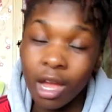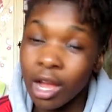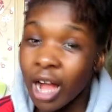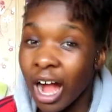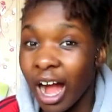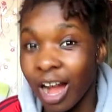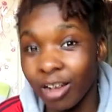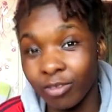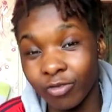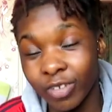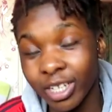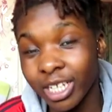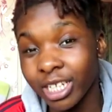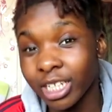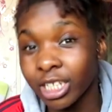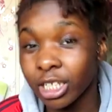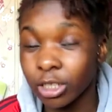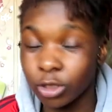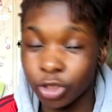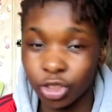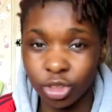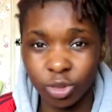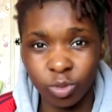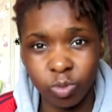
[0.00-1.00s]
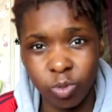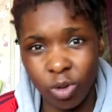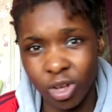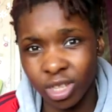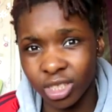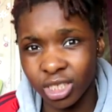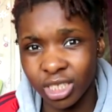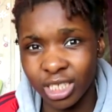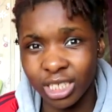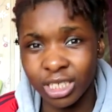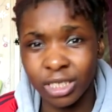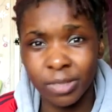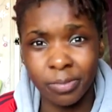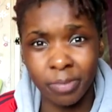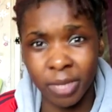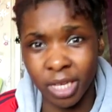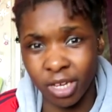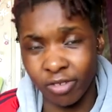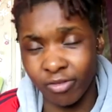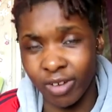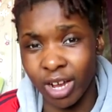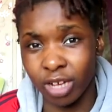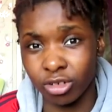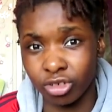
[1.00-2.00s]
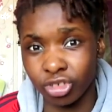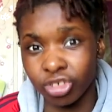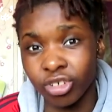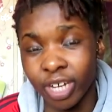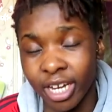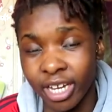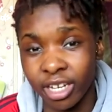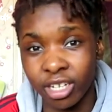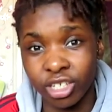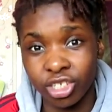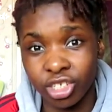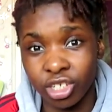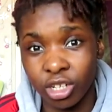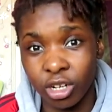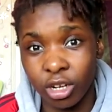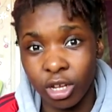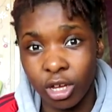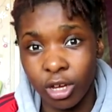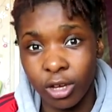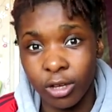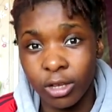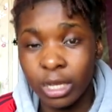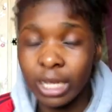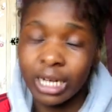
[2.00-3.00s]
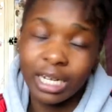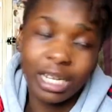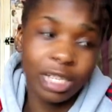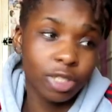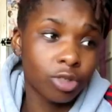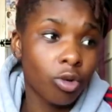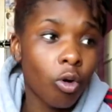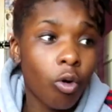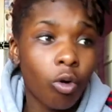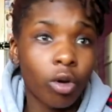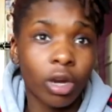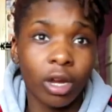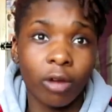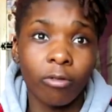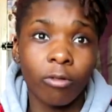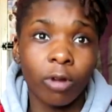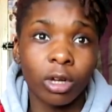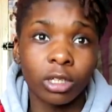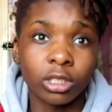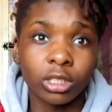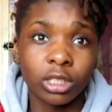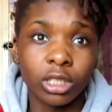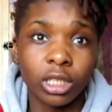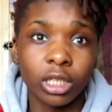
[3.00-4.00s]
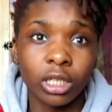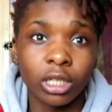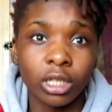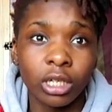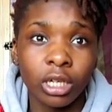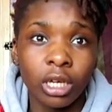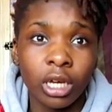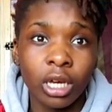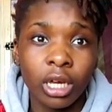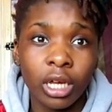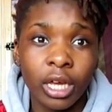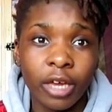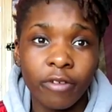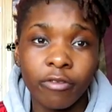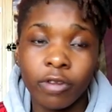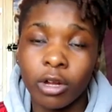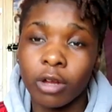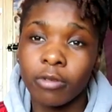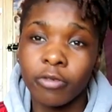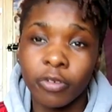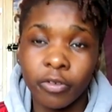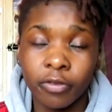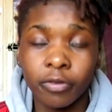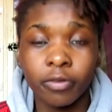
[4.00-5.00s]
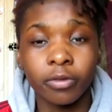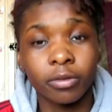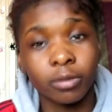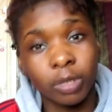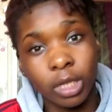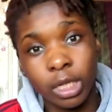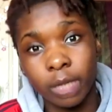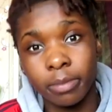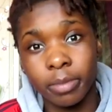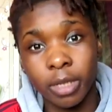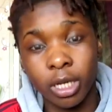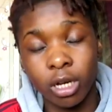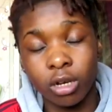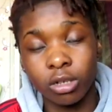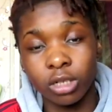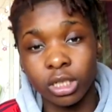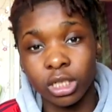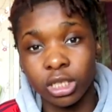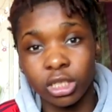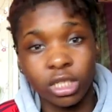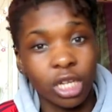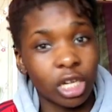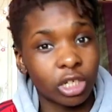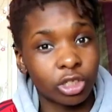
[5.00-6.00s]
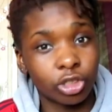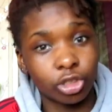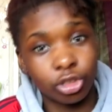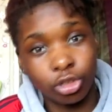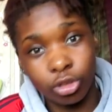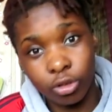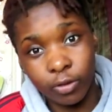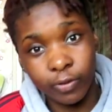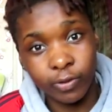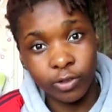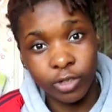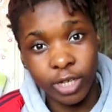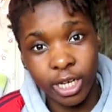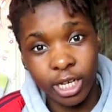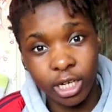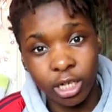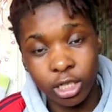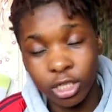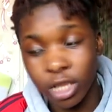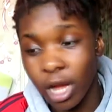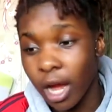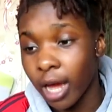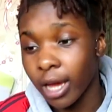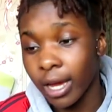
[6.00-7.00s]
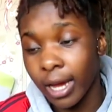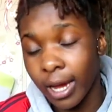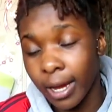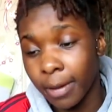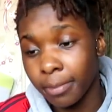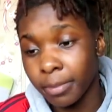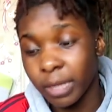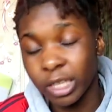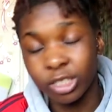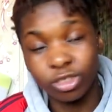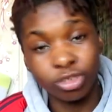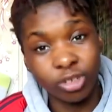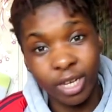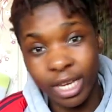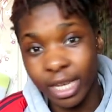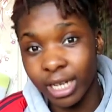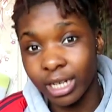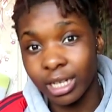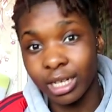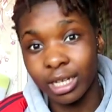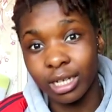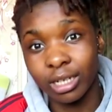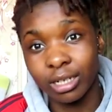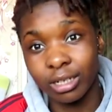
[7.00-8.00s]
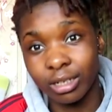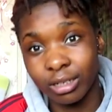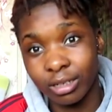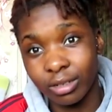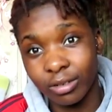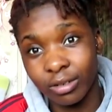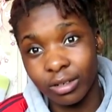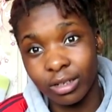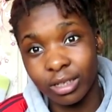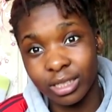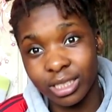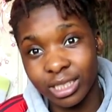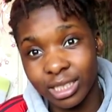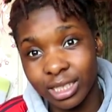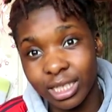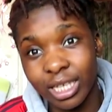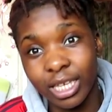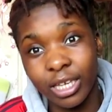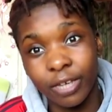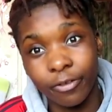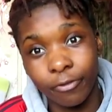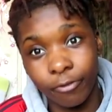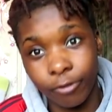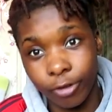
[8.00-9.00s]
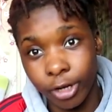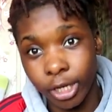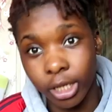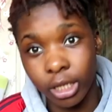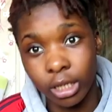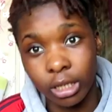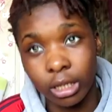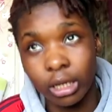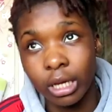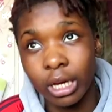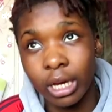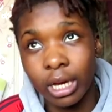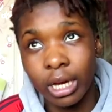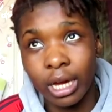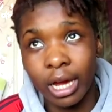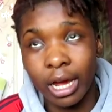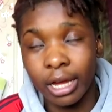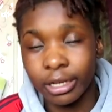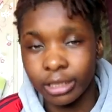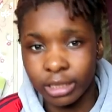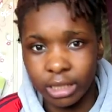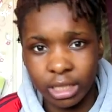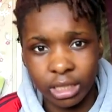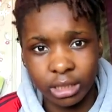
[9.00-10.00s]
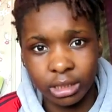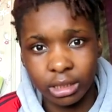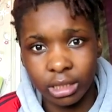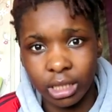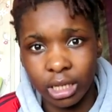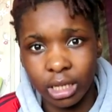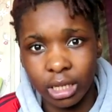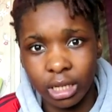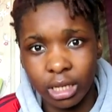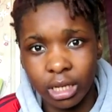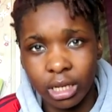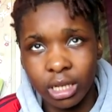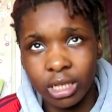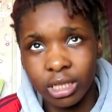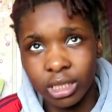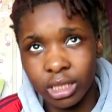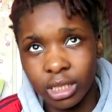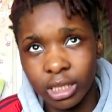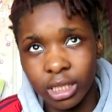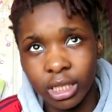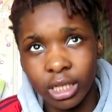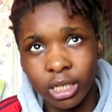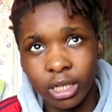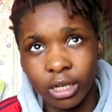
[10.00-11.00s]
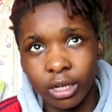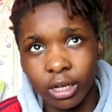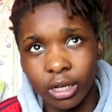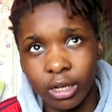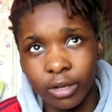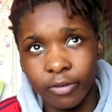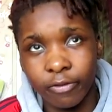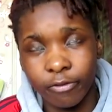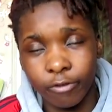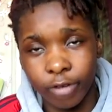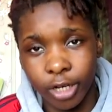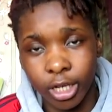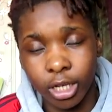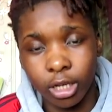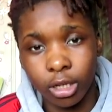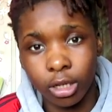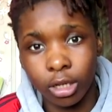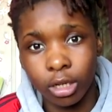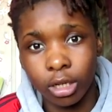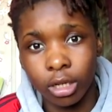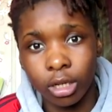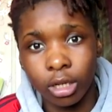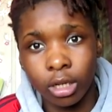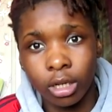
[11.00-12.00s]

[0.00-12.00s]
I really just wanted to be around trainers a lot. That's all I wanted. If I'm gonna be honest, I just love trainers. I am a trainer sneak freak, as they say. Sneaker freaker.